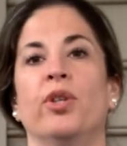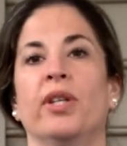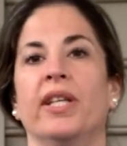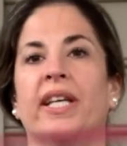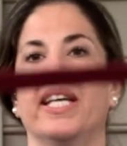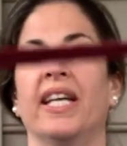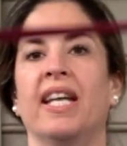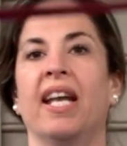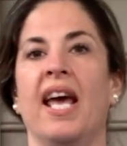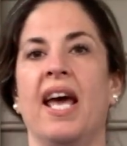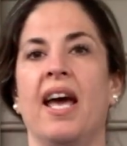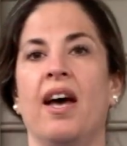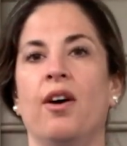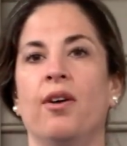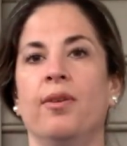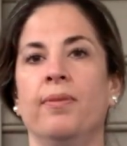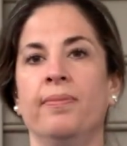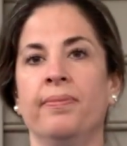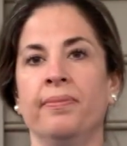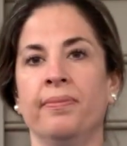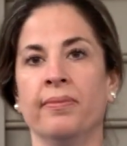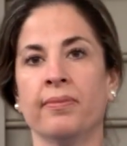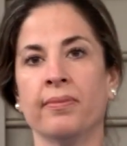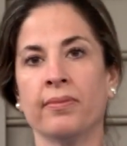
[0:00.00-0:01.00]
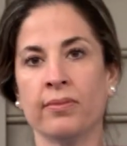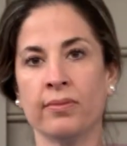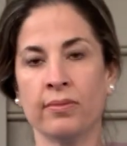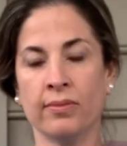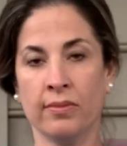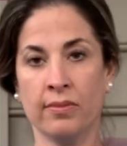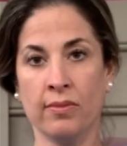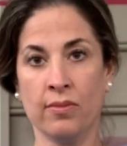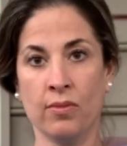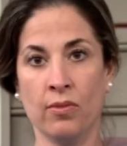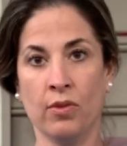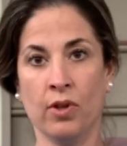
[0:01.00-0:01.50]
inhale,
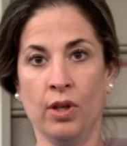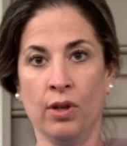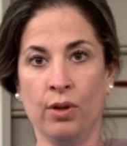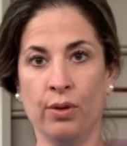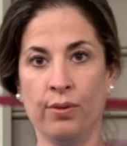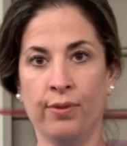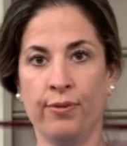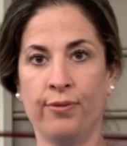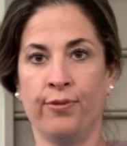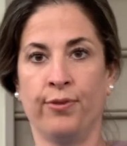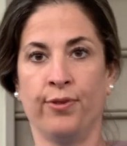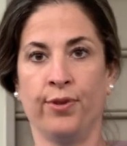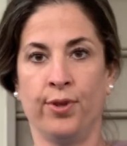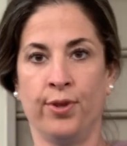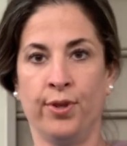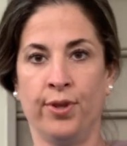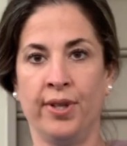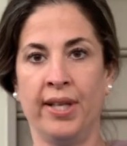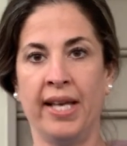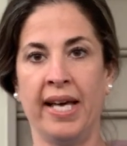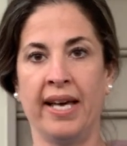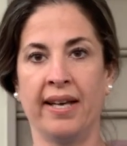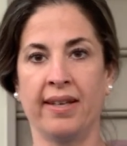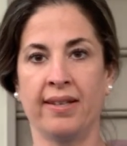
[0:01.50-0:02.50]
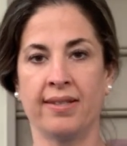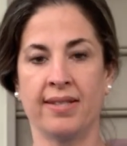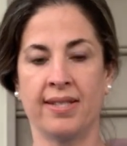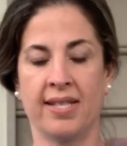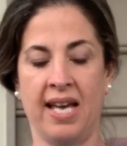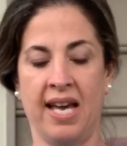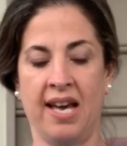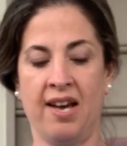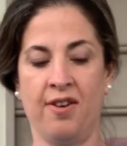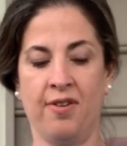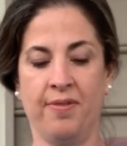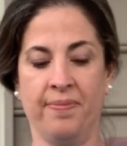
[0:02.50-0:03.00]
full
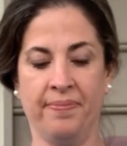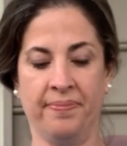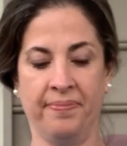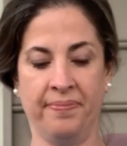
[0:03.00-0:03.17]
exhale.